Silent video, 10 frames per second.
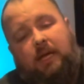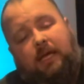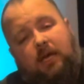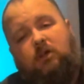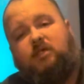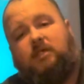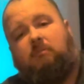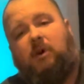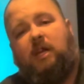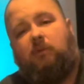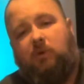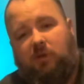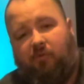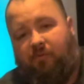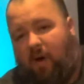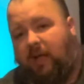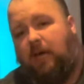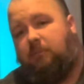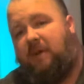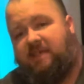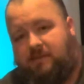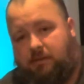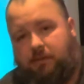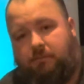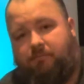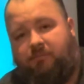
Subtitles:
killed somebody with a fucking pistol,